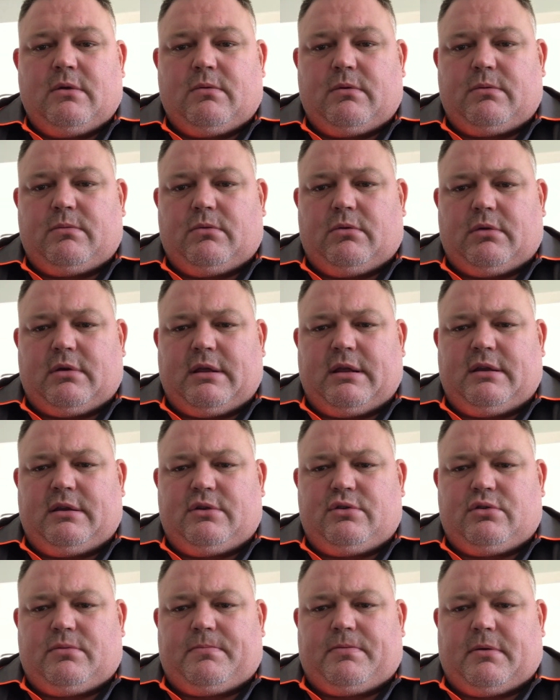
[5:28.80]
When water
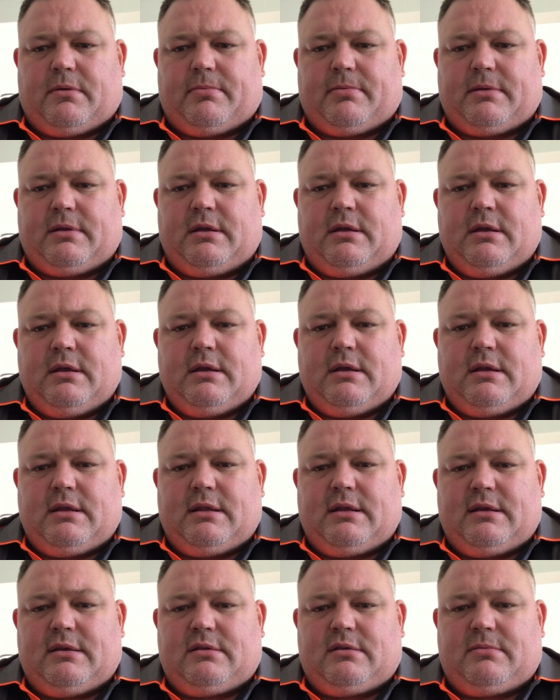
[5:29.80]
enters your property
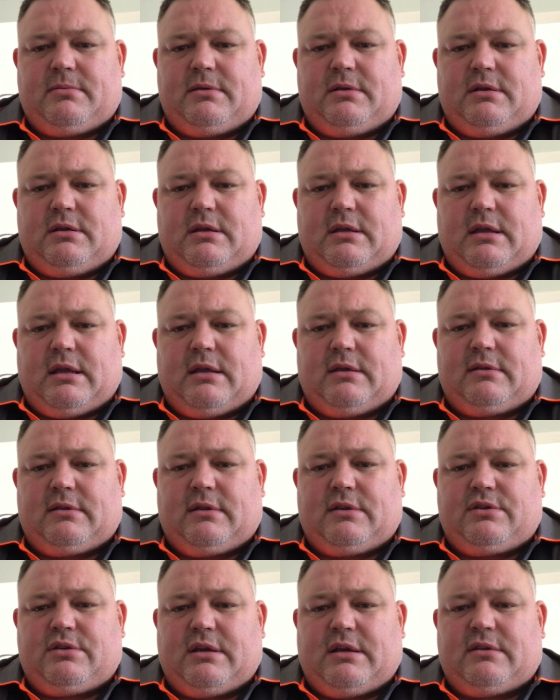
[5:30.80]
and has
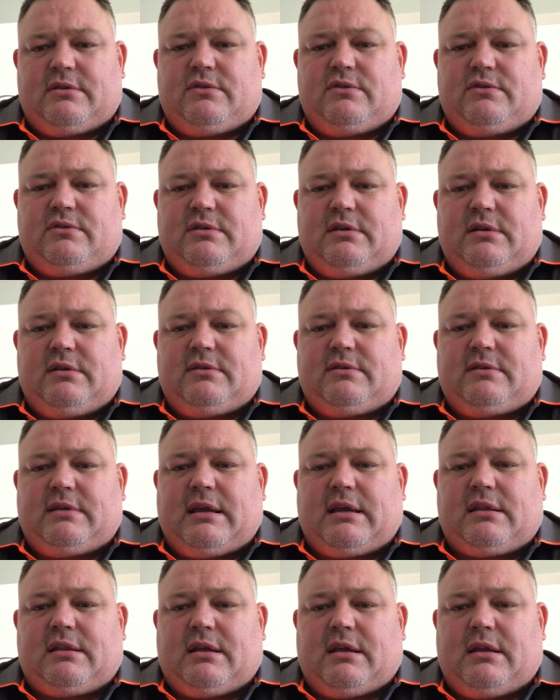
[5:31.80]
a chance to sit and
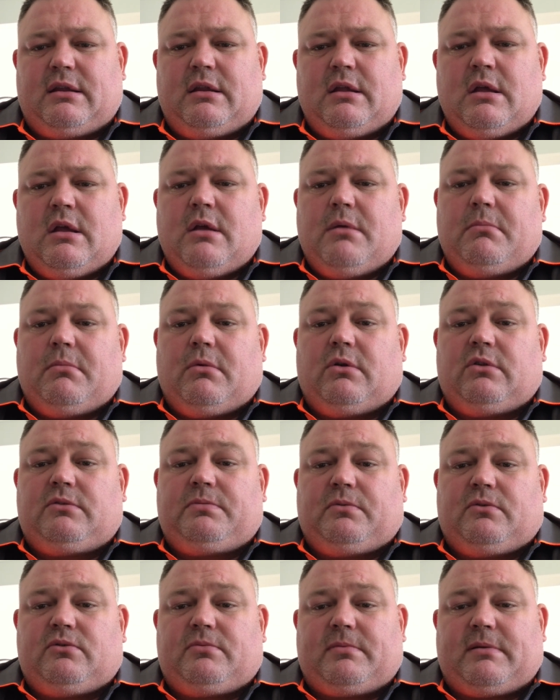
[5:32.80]
stagnate, mould
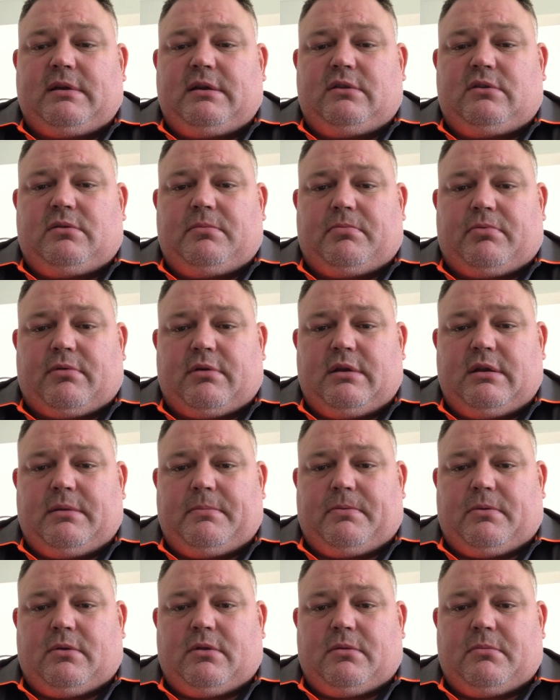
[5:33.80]
spores begin to breed
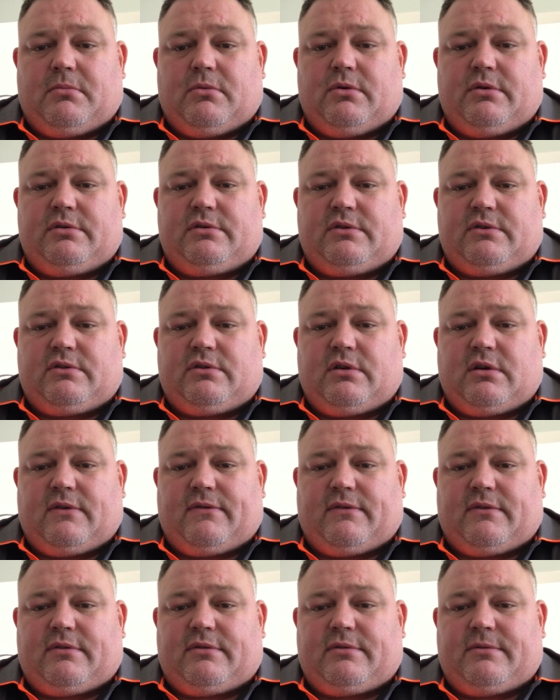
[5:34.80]
upon the moisture
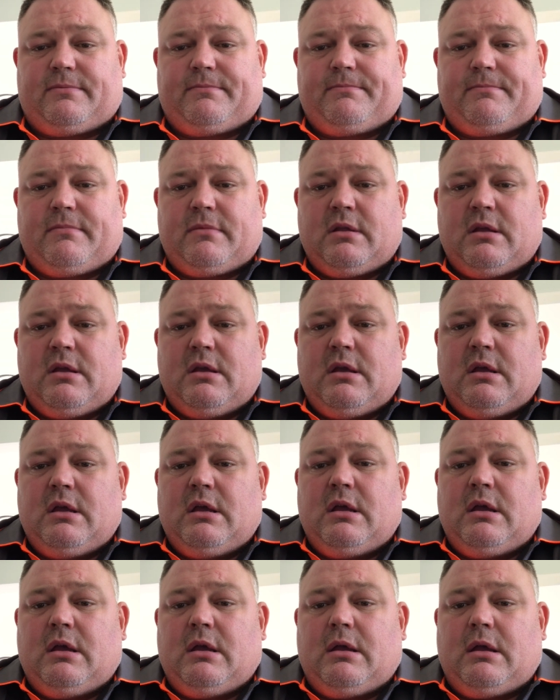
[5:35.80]
surface.
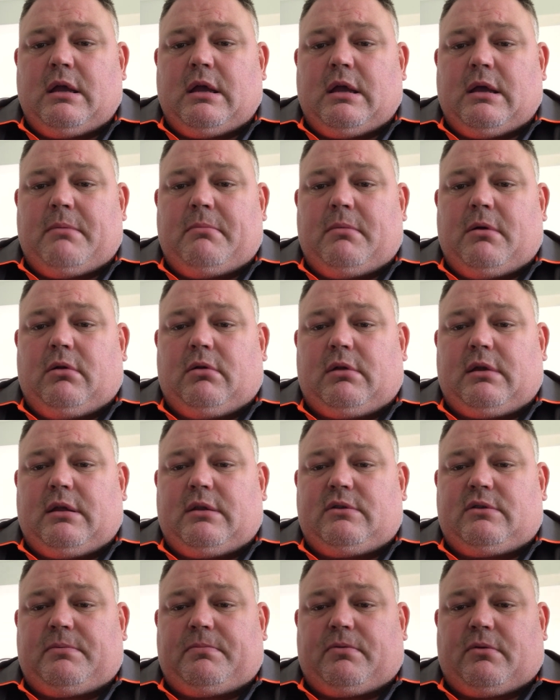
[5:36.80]
Mould
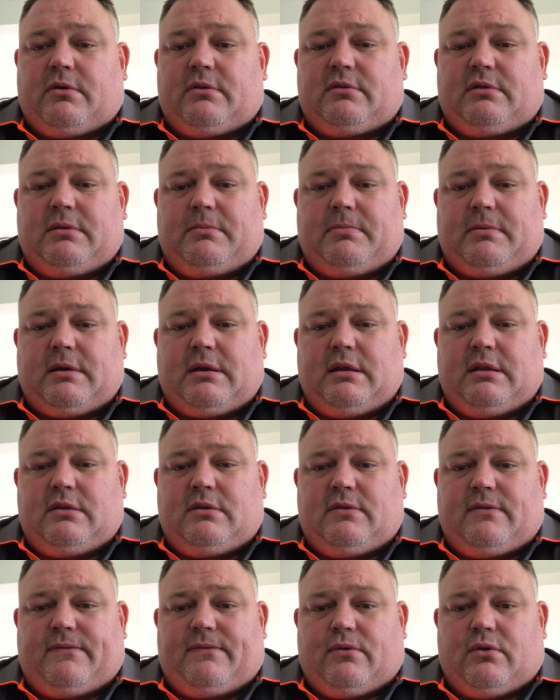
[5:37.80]
can surprisingly begin
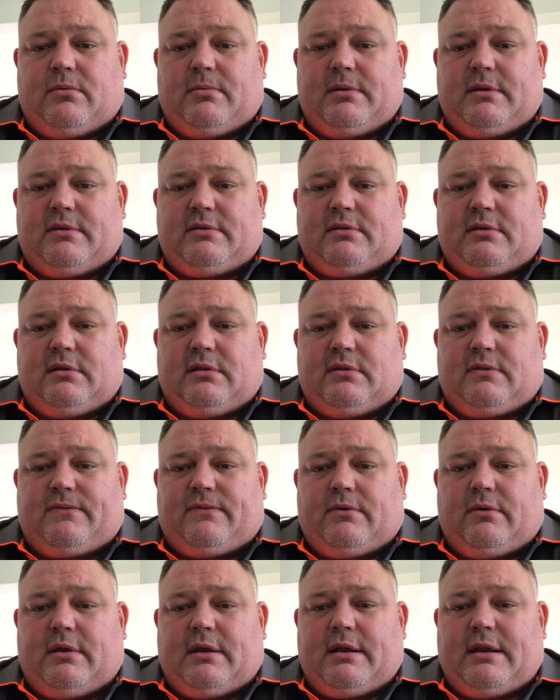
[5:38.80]
to form in as little as
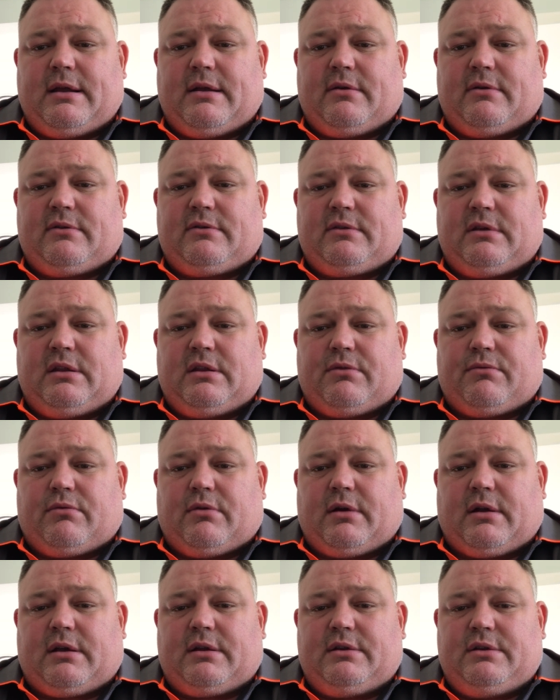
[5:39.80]
48 hours in the
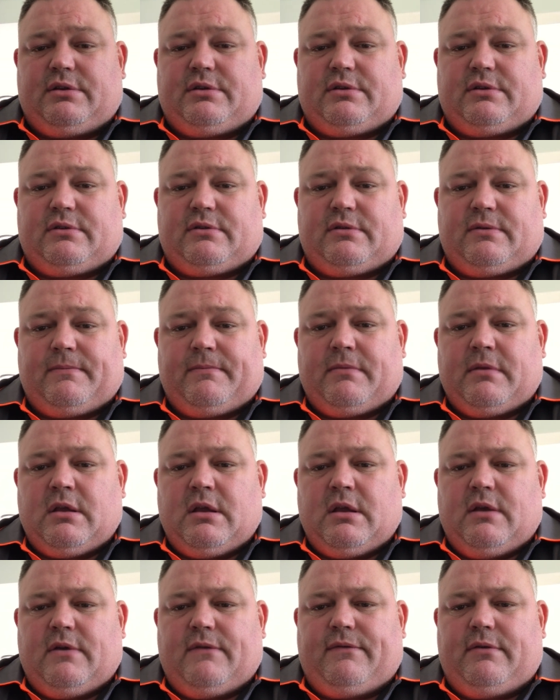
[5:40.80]
right conditions.
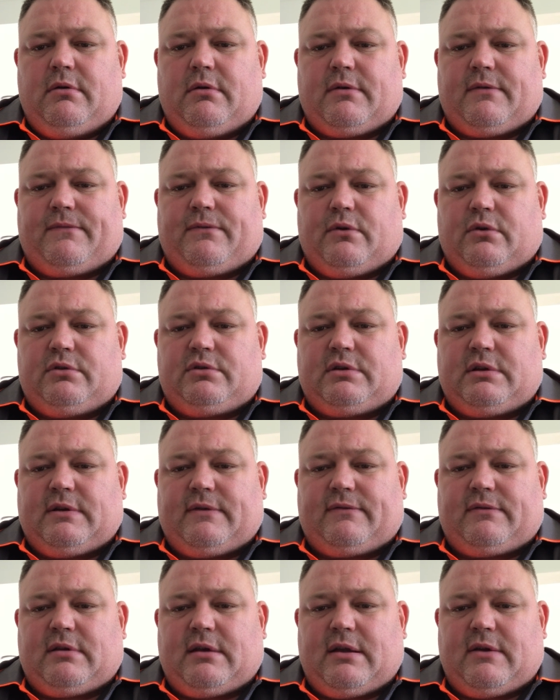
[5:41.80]
If you are unfortunate
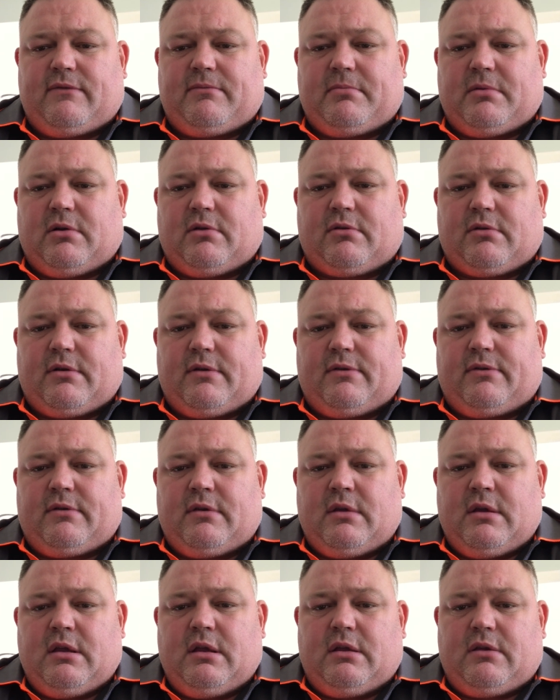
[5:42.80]
enough to have mould growth
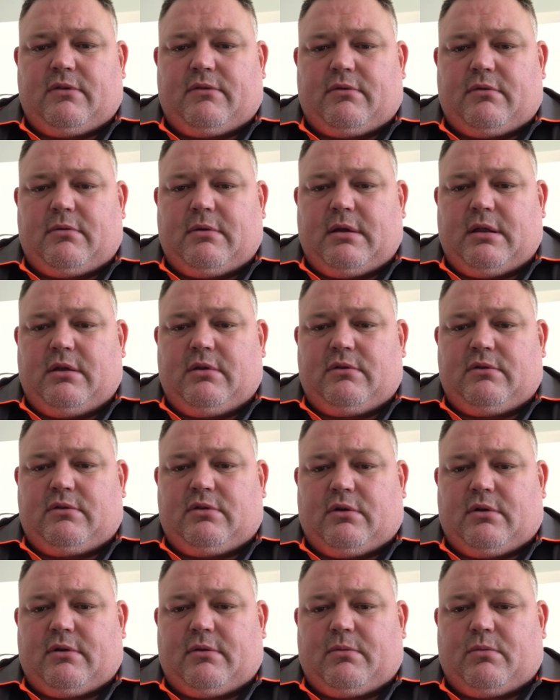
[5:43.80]
throughout your
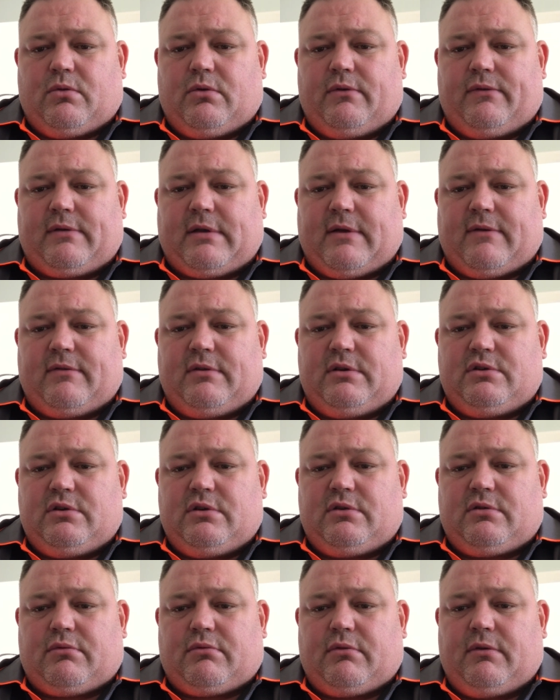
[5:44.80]
entire roof cavity
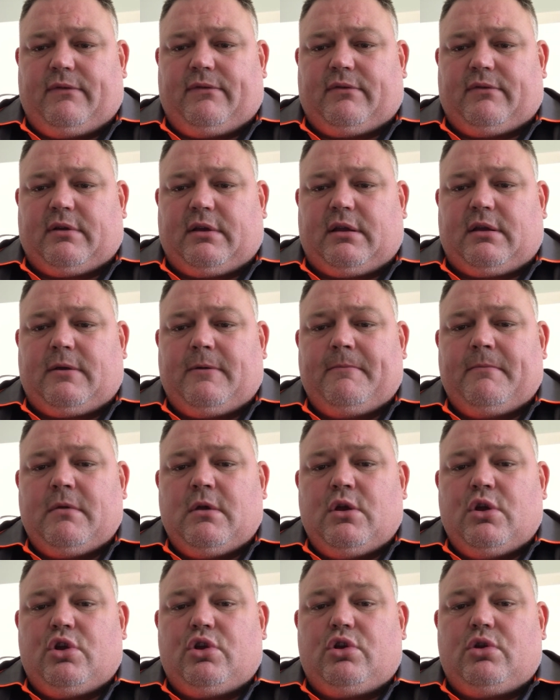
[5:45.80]
due to a roof leak,
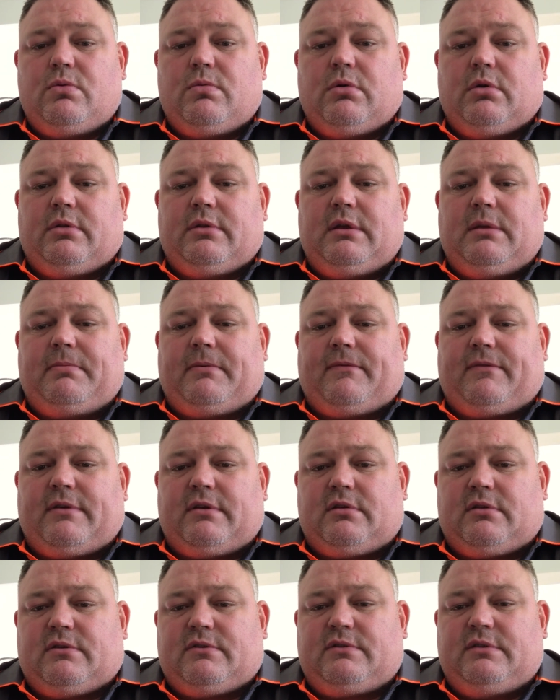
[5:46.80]
you will need
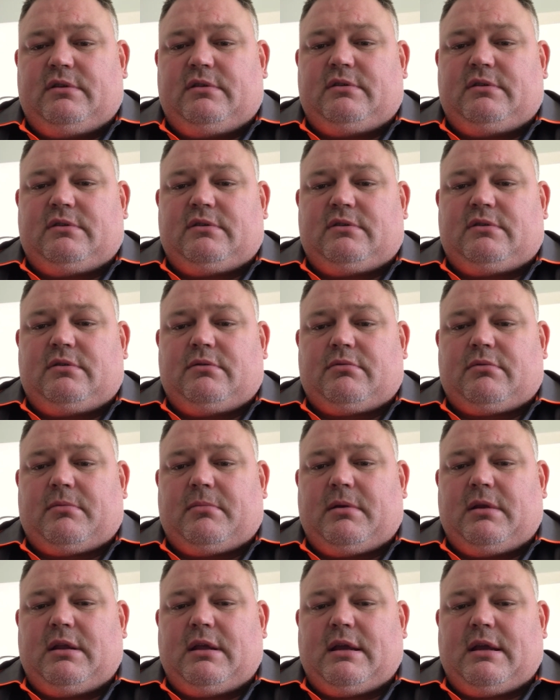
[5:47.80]
professional assistance to
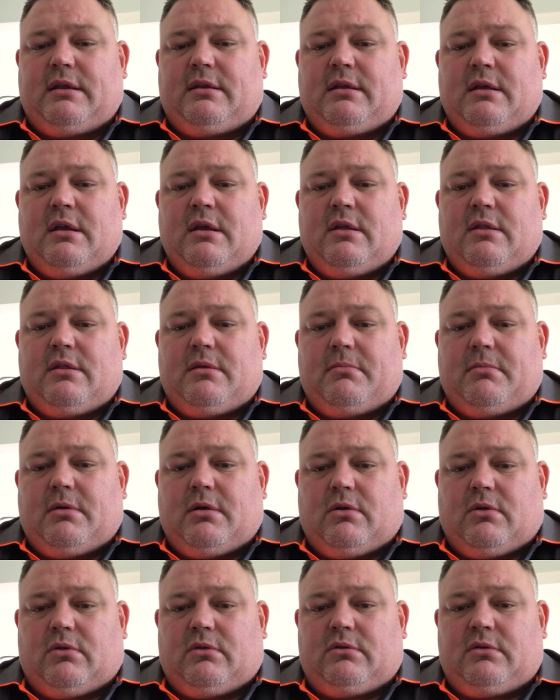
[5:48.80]
remediate the
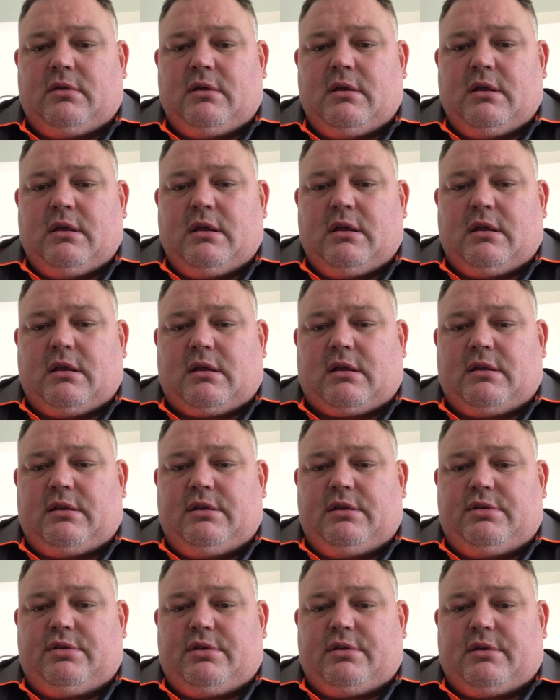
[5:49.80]
mould
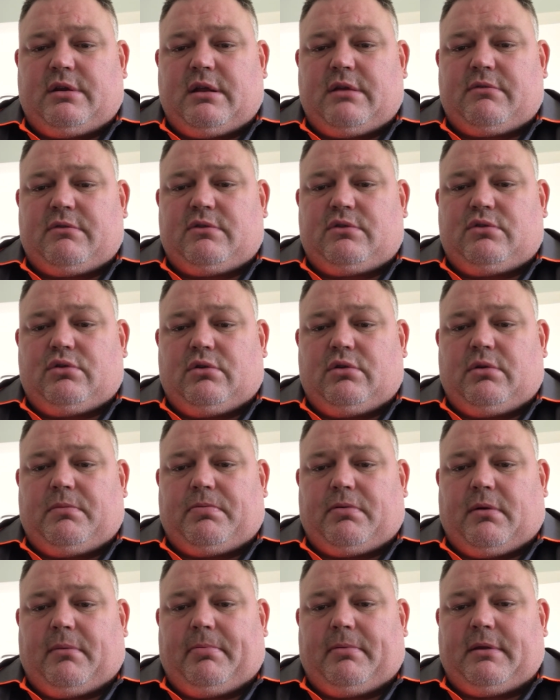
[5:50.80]
condition and restore your
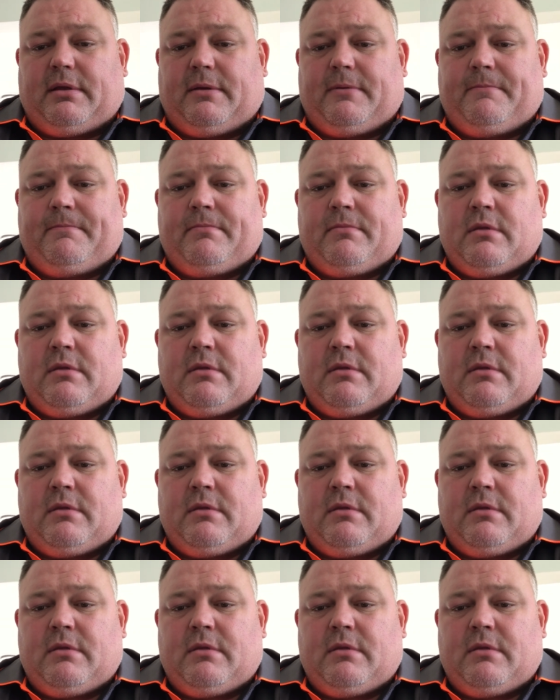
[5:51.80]
property.